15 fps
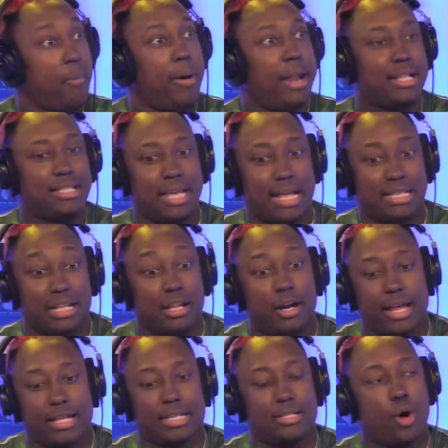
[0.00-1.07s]
But it's
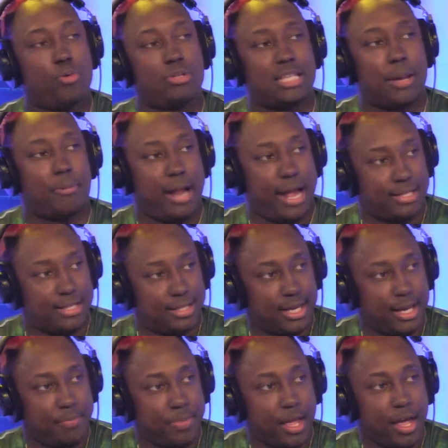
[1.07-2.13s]
literally its own separate entity.